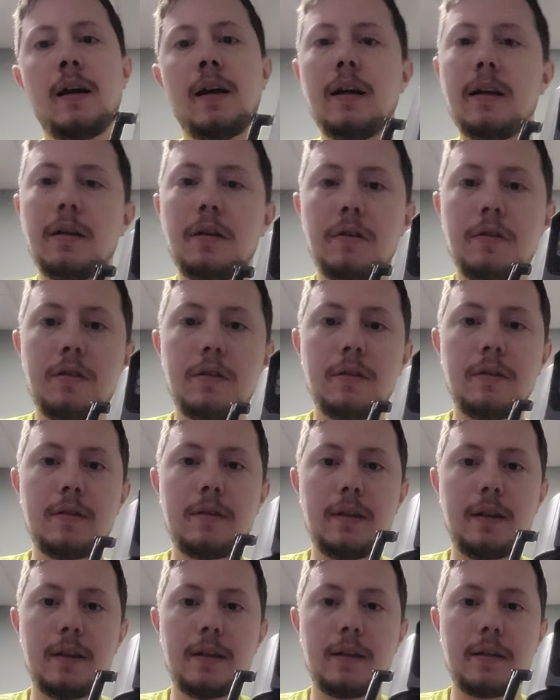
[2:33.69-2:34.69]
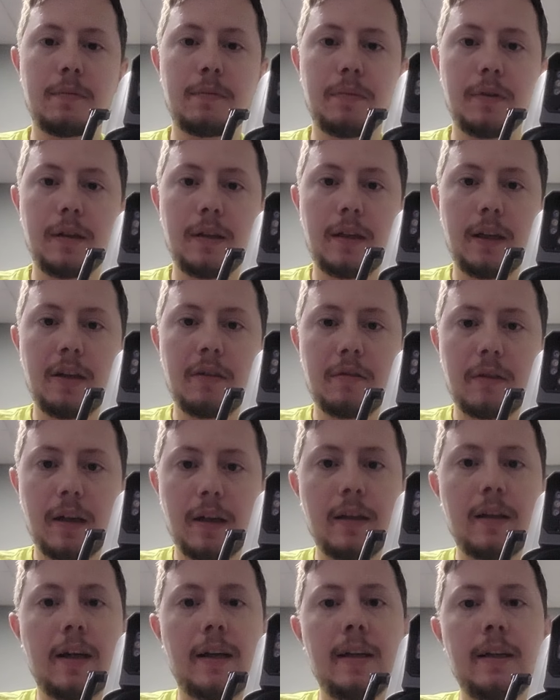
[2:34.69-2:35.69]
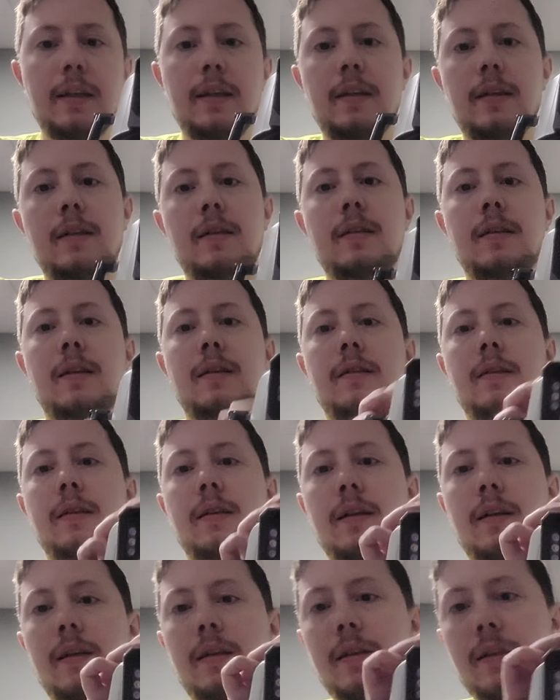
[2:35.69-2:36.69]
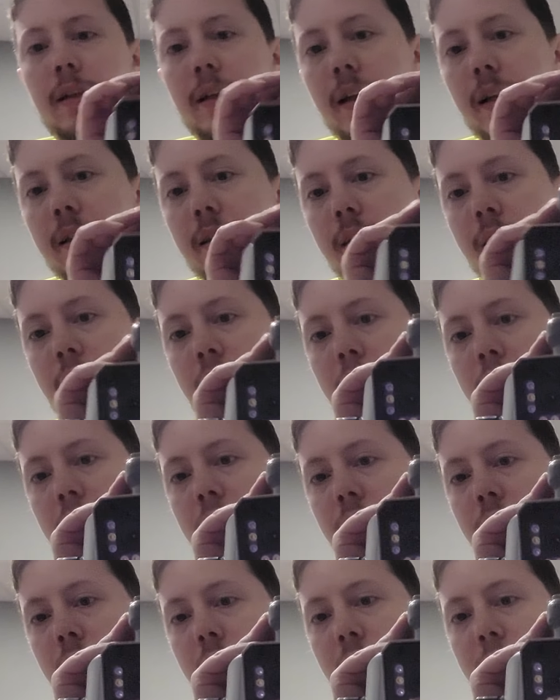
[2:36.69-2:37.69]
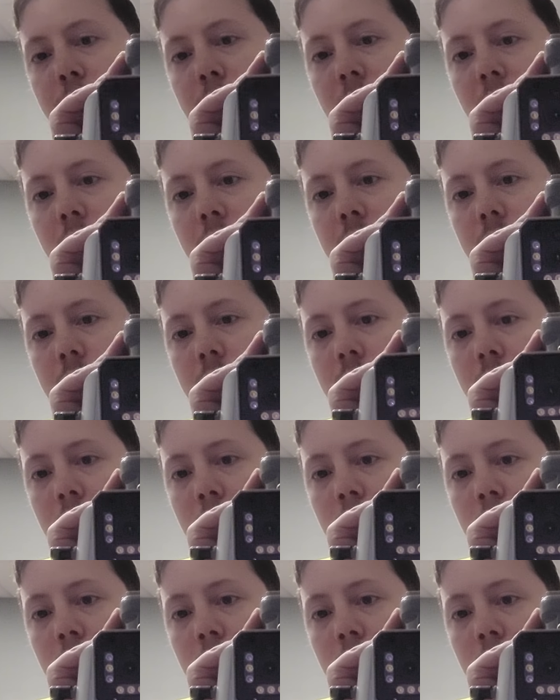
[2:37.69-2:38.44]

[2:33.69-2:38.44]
And you should see this blinking red light here that's going to indicate that you do have power,